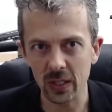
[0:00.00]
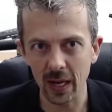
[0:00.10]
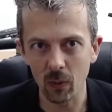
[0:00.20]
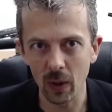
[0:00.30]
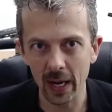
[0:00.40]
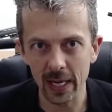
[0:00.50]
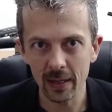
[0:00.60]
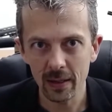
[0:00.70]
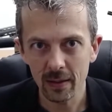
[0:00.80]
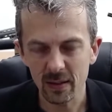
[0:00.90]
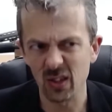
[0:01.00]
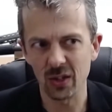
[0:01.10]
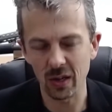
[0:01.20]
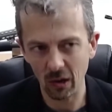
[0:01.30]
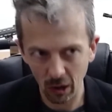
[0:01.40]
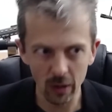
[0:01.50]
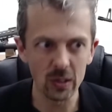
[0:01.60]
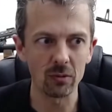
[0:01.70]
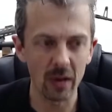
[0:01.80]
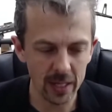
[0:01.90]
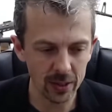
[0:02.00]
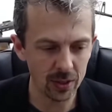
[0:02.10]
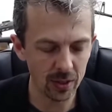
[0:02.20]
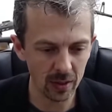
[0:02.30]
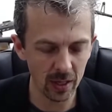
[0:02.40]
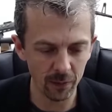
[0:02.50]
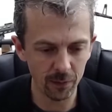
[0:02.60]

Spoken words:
that way, such that at close range, if